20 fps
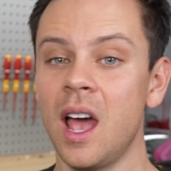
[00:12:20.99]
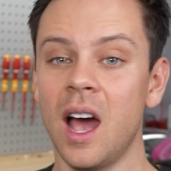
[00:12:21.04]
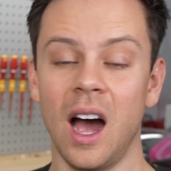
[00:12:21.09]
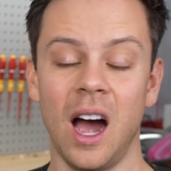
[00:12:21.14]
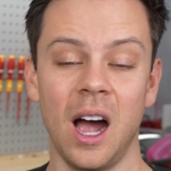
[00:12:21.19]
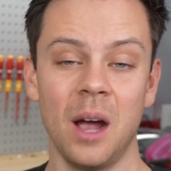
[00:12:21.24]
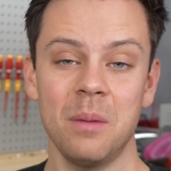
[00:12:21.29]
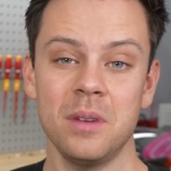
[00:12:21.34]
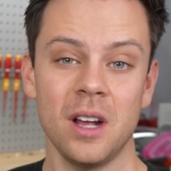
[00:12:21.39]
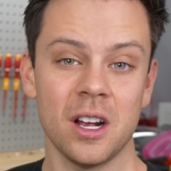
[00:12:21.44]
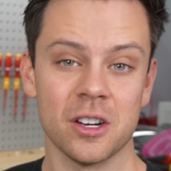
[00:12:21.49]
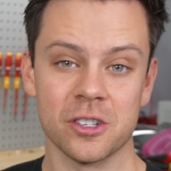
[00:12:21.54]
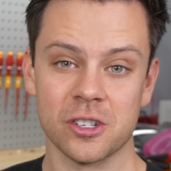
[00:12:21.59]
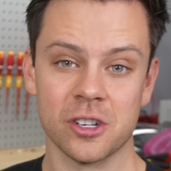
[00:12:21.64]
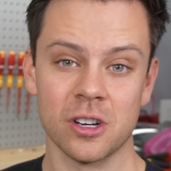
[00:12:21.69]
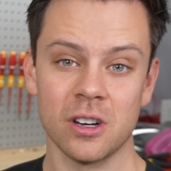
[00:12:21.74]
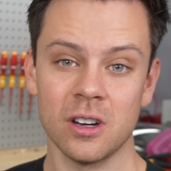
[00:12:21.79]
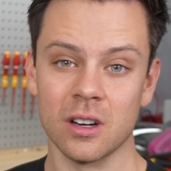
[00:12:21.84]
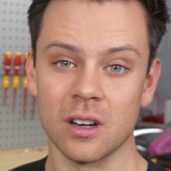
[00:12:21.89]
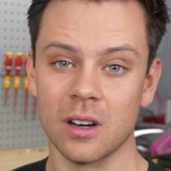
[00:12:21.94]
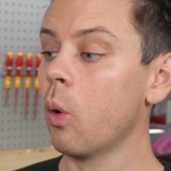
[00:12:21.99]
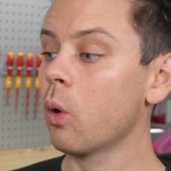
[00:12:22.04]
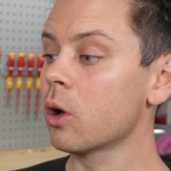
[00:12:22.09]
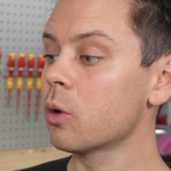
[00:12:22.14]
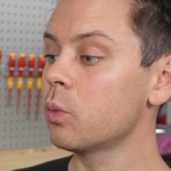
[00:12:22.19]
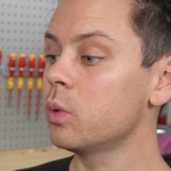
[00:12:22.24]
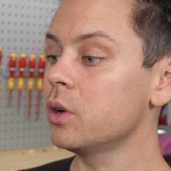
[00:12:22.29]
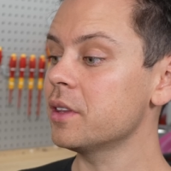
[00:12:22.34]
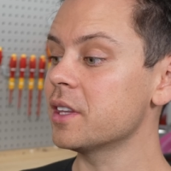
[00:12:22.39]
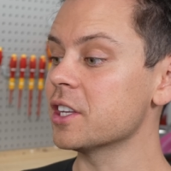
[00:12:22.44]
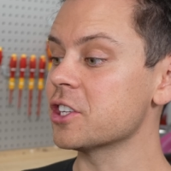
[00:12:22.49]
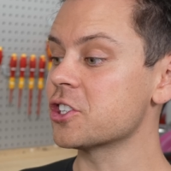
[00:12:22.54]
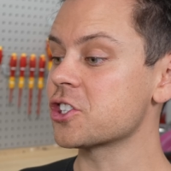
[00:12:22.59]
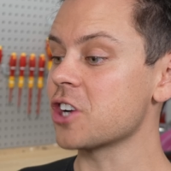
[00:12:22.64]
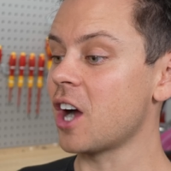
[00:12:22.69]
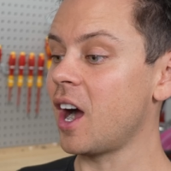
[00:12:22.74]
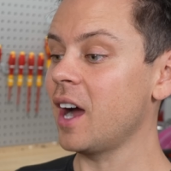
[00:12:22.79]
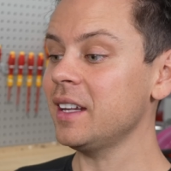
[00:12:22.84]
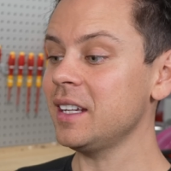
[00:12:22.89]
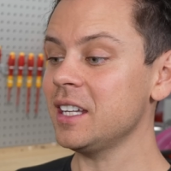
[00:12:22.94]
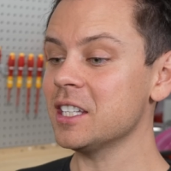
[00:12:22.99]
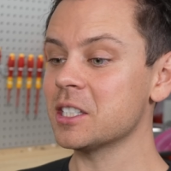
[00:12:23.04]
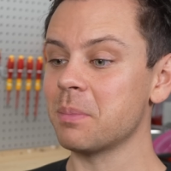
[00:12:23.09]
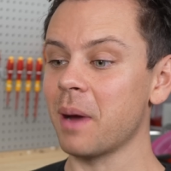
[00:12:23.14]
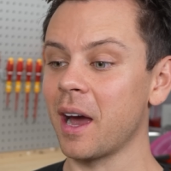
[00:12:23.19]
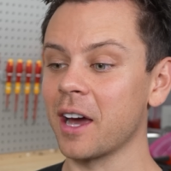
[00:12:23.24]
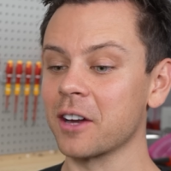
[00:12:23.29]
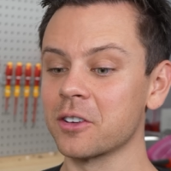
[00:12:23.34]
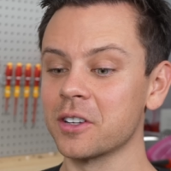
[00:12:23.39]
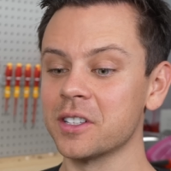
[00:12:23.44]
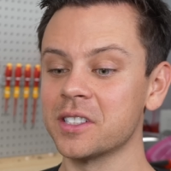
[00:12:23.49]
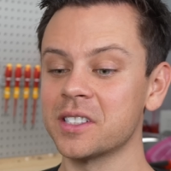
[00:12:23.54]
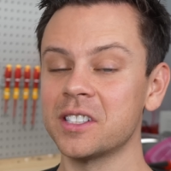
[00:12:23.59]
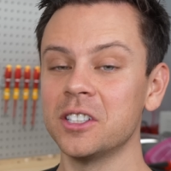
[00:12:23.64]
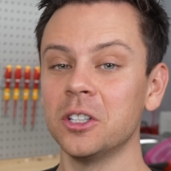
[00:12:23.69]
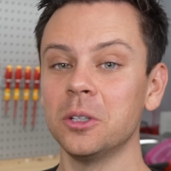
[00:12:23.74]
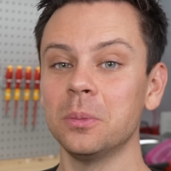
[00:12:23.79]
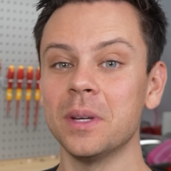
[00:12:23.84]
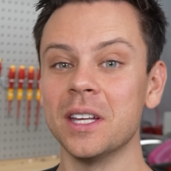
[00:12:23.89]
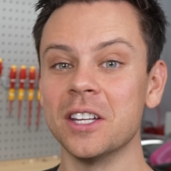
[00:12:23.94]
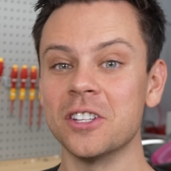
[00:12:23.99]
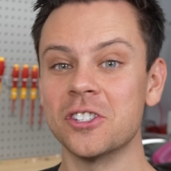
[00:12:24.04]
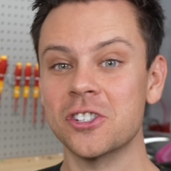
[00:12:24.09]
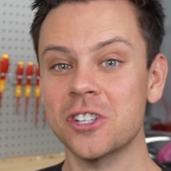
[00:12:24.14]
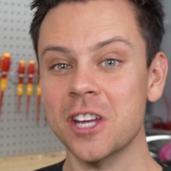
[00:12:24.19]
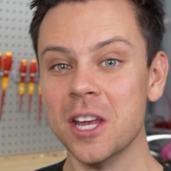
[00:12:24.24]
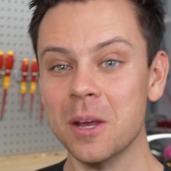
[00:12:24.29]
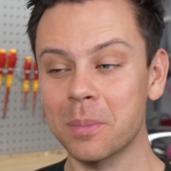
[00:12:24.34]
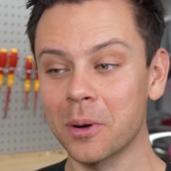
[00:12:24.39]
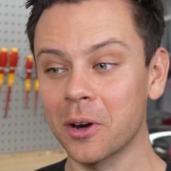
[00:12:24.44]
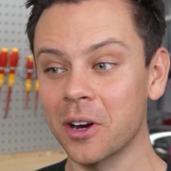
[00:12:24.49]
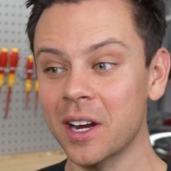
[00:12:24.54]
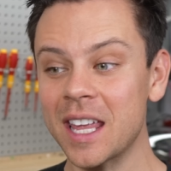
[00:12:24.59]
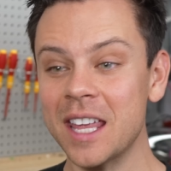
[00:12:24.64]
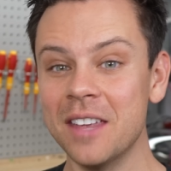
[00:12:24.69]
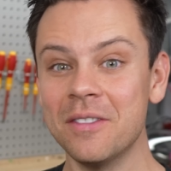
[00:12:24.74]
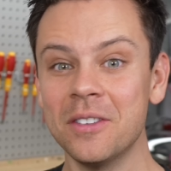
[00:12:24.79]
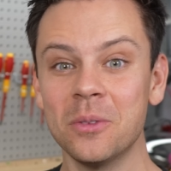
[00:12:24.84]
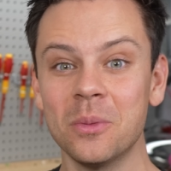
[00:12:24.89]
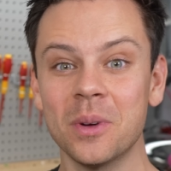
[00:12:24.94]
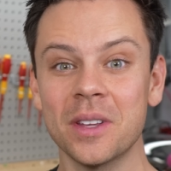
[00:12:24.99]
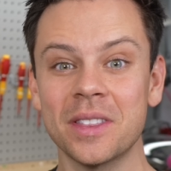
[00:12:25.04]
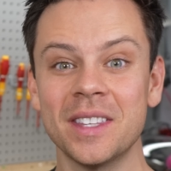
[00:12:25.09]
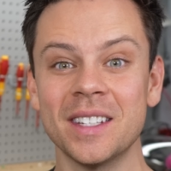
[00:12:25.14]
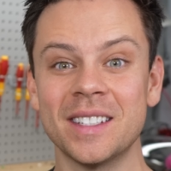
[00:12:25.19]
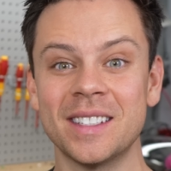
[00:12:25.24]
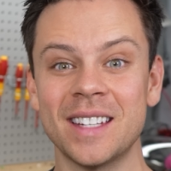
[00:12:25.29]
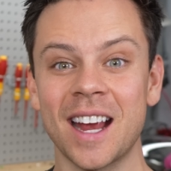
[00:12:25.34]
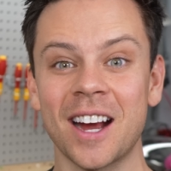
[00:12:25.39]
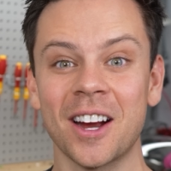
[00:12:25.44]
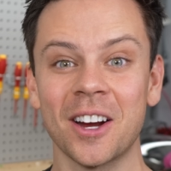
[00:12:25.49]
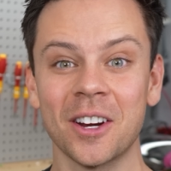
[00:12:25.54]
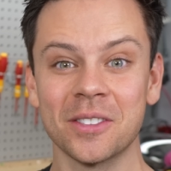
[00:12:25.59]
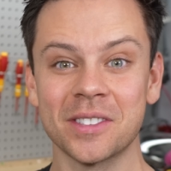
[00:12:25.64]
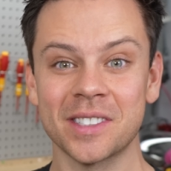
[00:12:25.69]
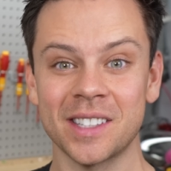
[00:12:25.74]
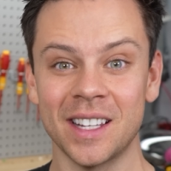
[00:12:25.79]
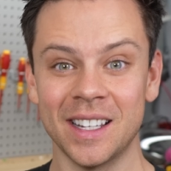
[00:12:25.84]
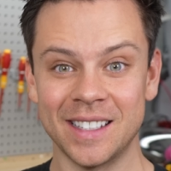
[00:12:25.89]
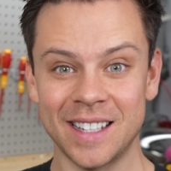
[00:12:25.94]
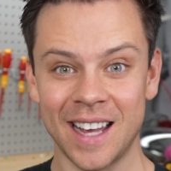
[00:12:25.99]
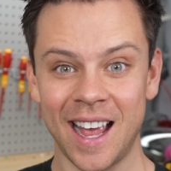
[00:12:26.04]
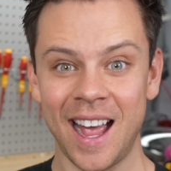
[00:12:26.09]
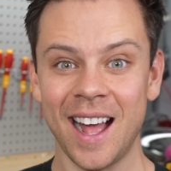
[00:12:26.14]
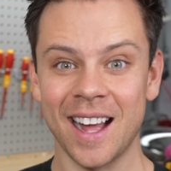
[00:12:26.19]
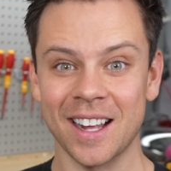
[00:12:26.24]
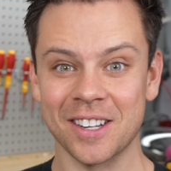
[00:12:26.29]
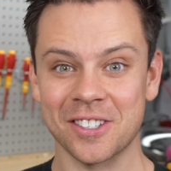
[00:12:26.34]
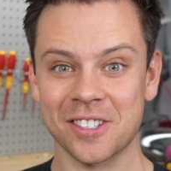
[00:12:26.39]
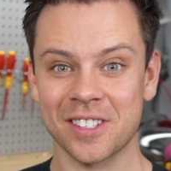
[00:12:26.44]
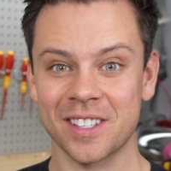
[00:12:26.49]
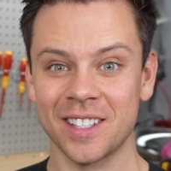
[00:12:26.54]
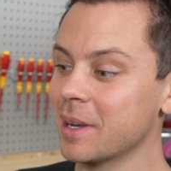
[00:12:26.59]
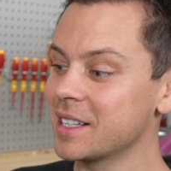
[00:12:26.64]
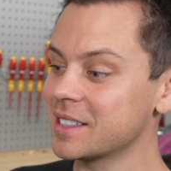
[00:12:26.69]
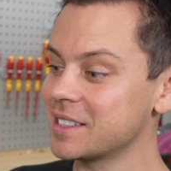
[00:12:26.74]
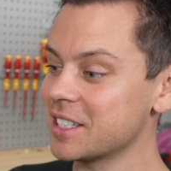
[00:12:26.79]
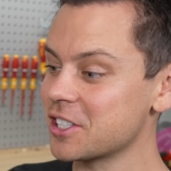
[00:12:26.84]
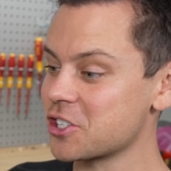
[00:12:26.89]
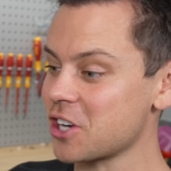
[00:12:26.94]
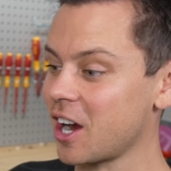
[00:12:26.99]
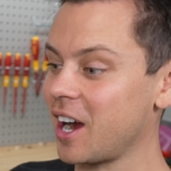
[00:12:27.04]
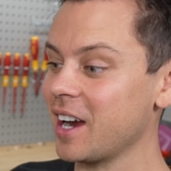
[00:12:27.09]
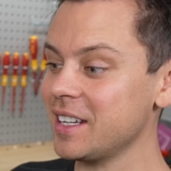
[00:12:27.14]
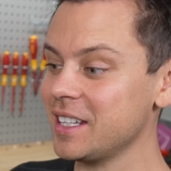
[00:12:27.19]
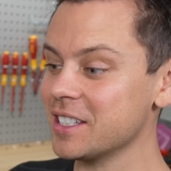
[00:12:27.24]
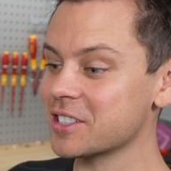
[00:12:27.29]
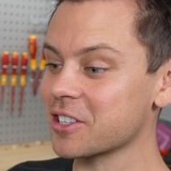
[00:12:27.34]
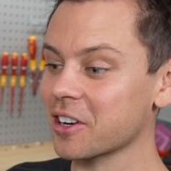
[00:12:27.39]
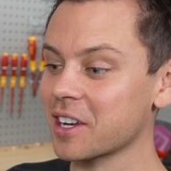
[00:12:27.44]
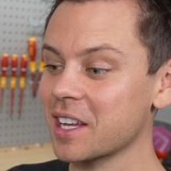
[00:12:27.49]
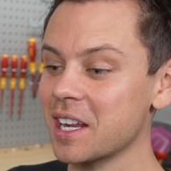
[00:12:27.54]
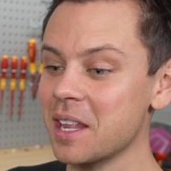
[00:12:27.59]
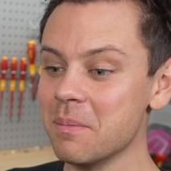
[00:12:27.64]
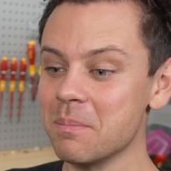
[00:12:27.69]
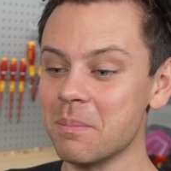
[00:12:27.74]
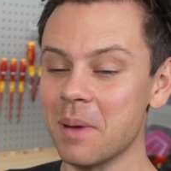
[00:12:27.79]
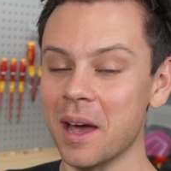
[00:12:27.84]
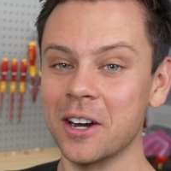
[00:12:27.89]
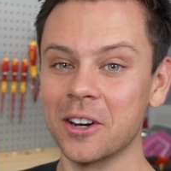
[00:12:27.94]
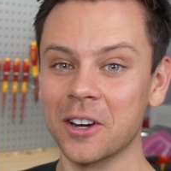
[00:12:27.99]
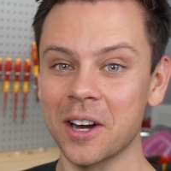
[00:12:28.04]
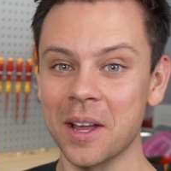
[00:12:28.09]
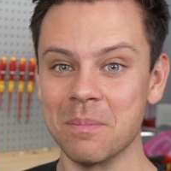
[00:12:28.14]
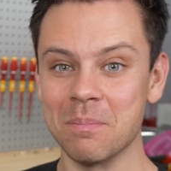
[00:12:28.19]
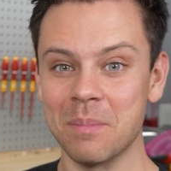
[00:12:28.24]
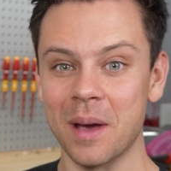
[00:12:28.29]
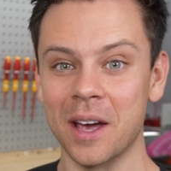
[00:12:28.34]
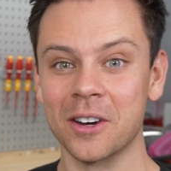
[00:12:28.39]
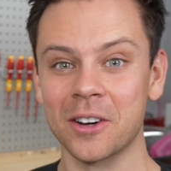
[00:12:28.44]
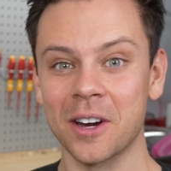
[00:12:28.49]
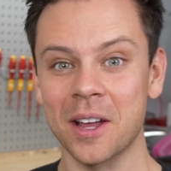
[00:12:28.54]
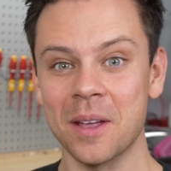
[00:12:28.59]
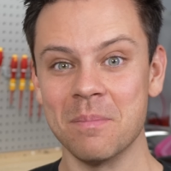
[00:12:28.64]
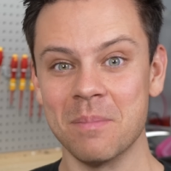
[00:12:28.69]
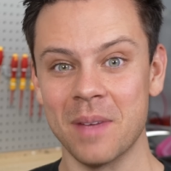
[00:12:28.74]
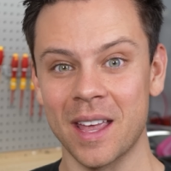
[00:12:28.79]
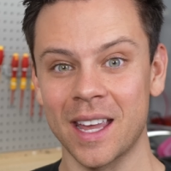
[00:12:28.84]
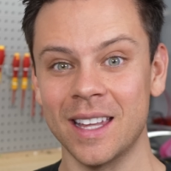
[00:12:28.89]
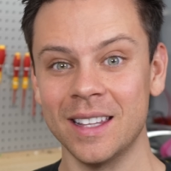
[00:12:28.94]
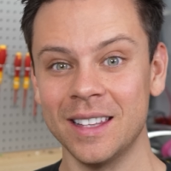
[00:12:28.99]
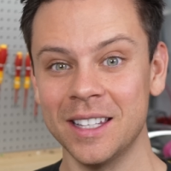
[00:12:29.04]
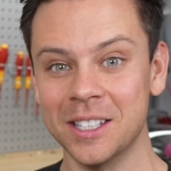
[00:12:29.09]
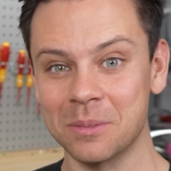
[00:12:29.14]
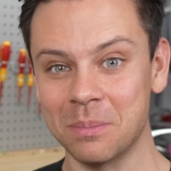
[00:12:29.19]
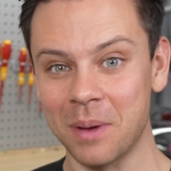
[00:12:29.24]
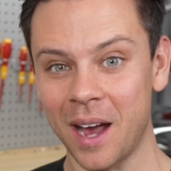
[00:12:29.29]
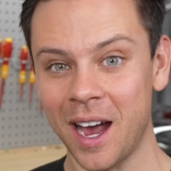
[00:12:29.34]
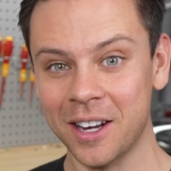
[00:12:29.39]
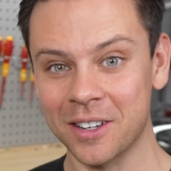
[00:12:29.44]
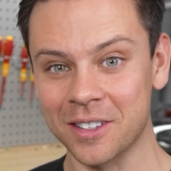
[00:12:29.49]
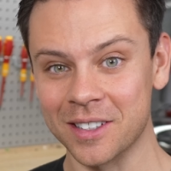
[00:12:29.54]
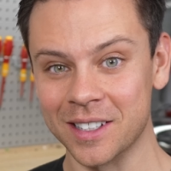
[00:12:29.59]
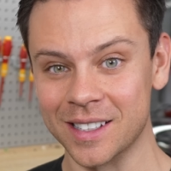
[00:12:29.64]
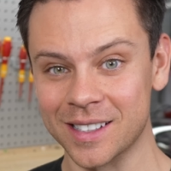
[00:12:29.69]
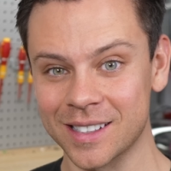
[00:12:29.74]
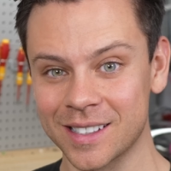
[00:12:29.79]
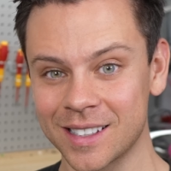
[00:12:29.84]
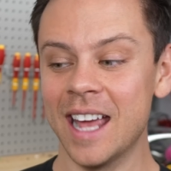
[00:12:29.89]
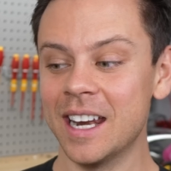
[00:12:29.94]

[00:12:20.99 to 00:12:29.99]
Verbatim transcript: I'm not sure. Or will the Chinese batteries still be cheaper even with the tariffs attached? Because the Chinese are getting better and better at making these batteries.